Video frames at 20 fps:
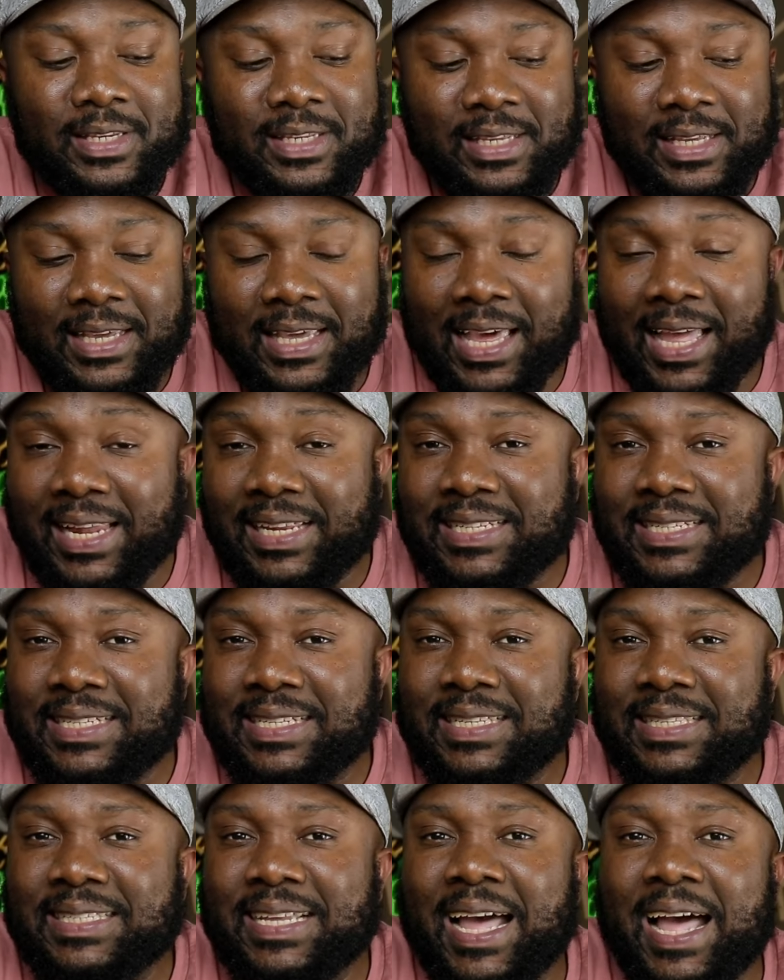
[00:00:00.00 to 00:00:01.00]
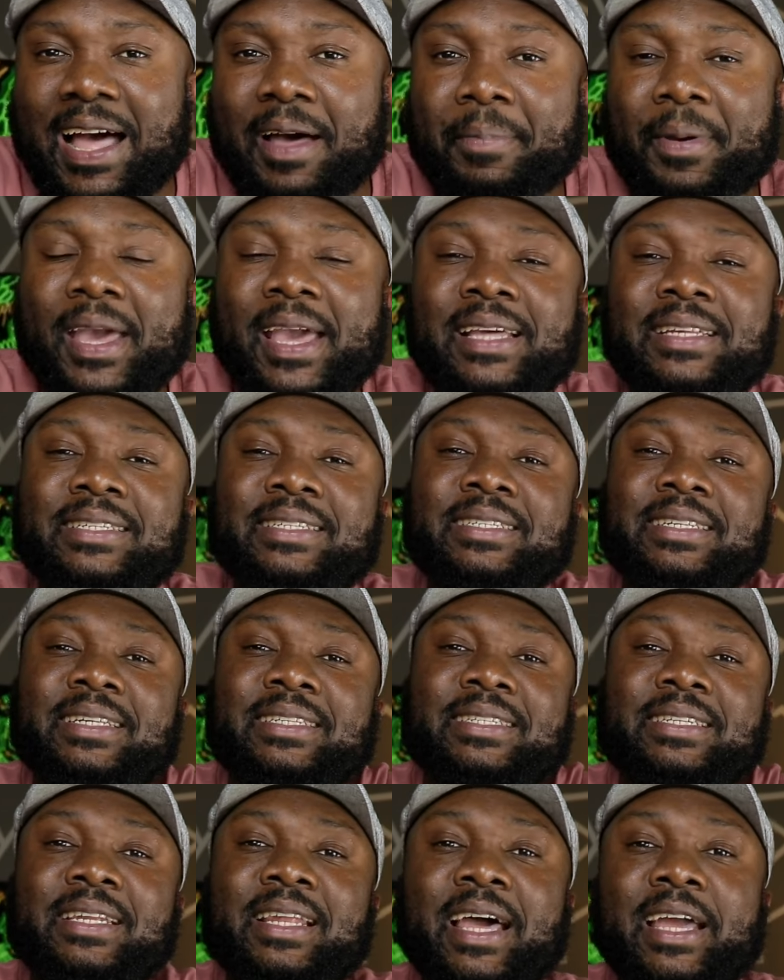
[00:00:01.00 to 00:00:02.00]
the Galaxy Tab
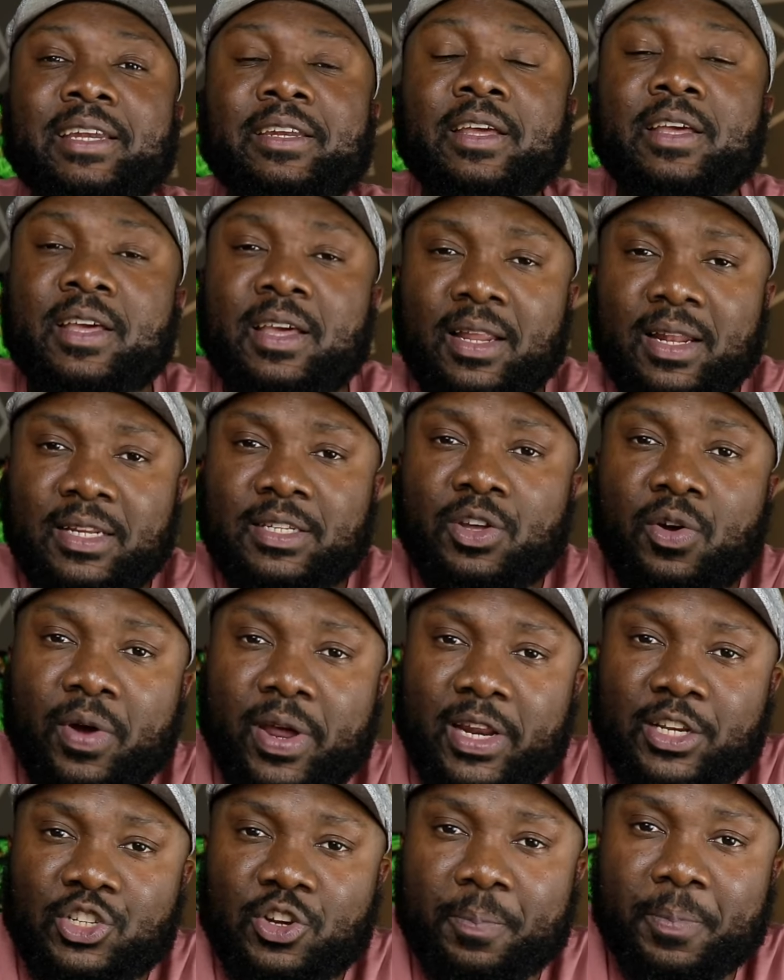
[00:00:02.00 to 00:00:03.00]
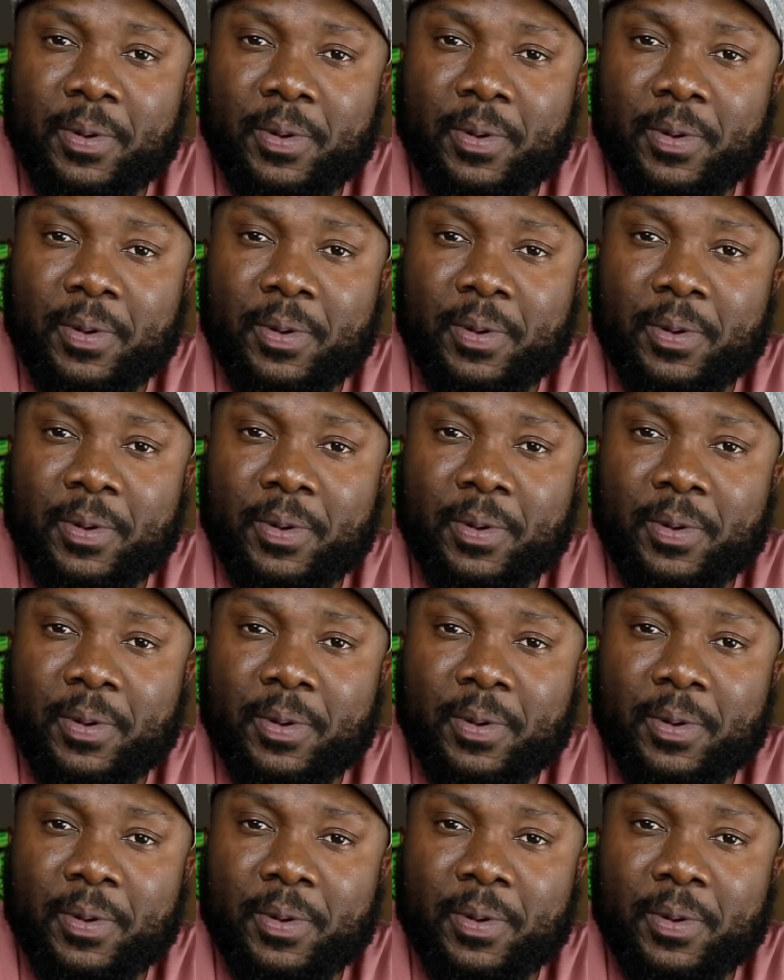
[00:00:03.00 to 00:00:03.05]
S6 Lite. Let's go ahead and